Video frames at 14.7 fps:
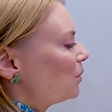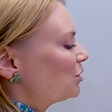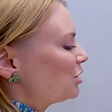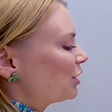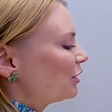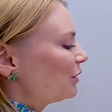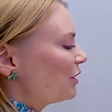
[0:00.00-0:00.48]

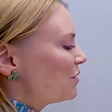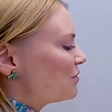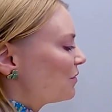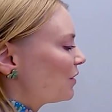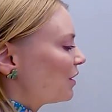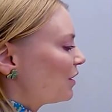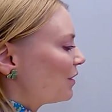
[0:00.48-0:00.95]
particularly
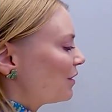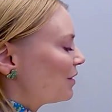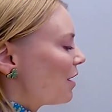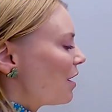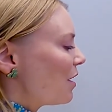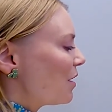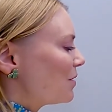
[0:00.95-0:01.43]

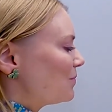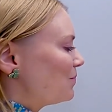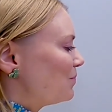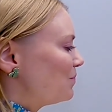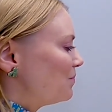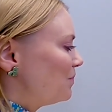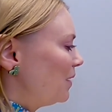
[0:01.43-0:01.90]
for
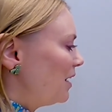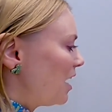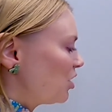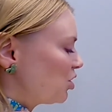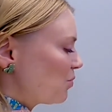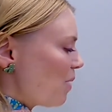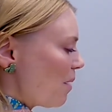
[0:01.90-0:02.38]
our
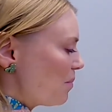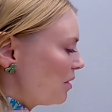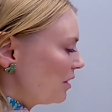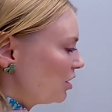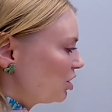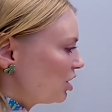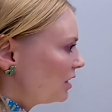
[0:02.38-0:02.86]
pediatric
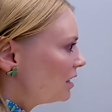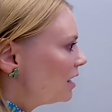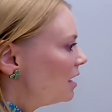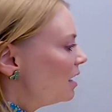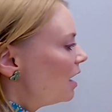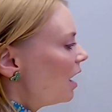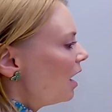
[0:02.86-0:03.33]

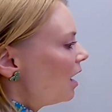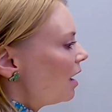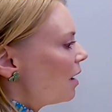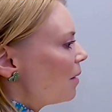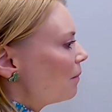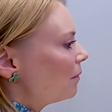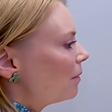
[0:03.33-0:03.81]
population,
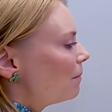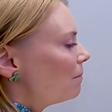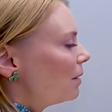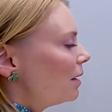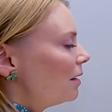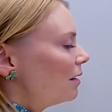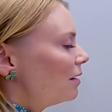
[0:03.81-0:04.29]

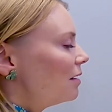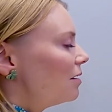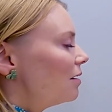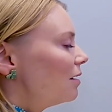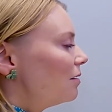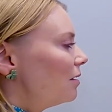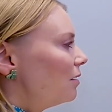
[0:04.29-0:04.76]
but
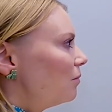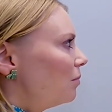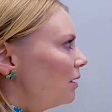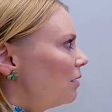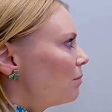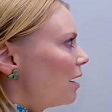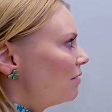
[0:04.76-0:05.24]

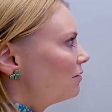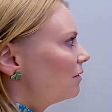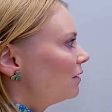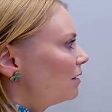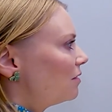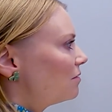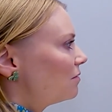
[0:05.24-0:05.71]
being
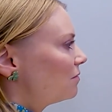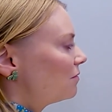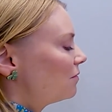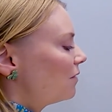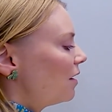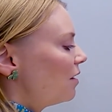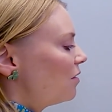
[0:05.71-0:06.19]
mindful
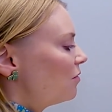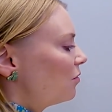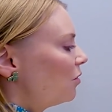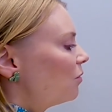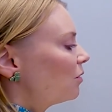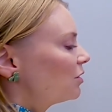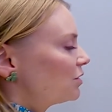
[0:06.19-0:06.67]
of
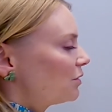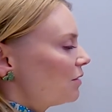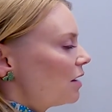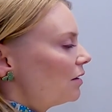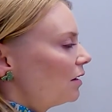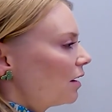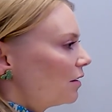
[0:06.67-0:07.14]
who we're
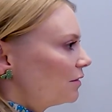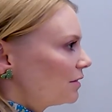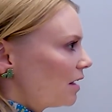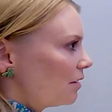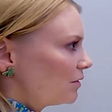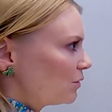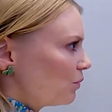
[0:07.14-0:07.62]
surrounding
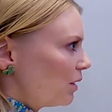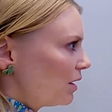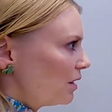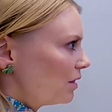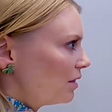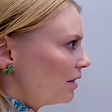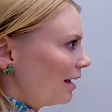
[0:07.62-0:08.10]
ourselves
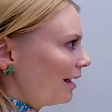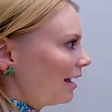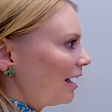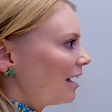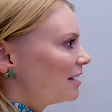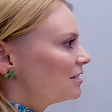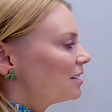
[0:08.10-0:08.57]
with,
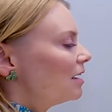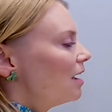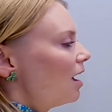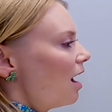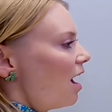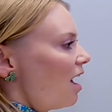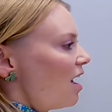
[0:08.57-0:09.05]
and
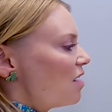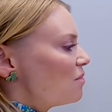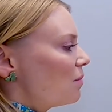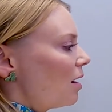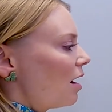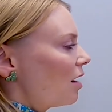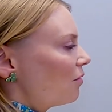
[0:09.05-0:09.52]

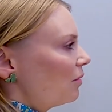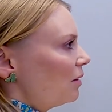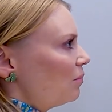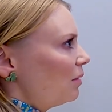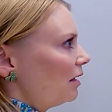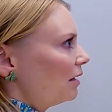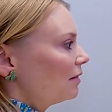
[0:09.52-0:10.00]
are
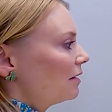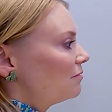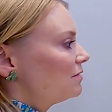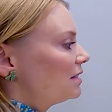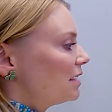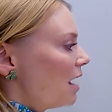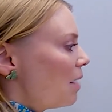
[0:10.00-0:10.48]
we being
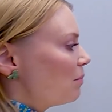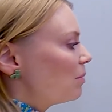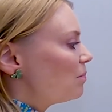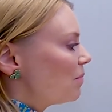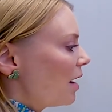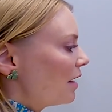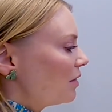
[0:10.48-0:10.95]
lifted
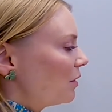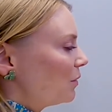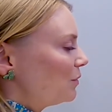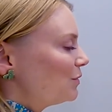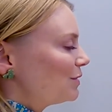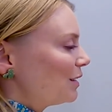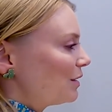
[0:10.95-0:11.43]
up by
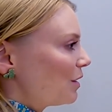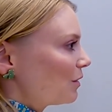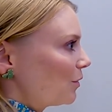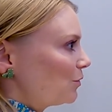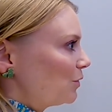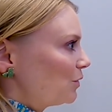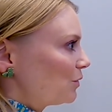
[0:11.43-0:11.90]
those in our
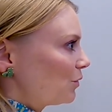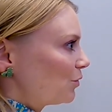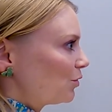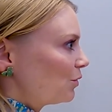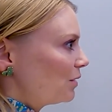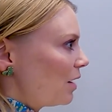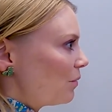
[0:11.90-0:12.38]
closest
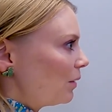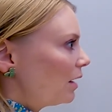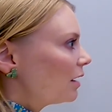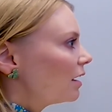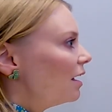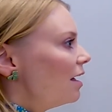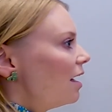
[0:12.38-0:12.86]
social
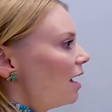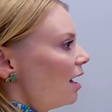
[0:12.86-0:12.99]
network?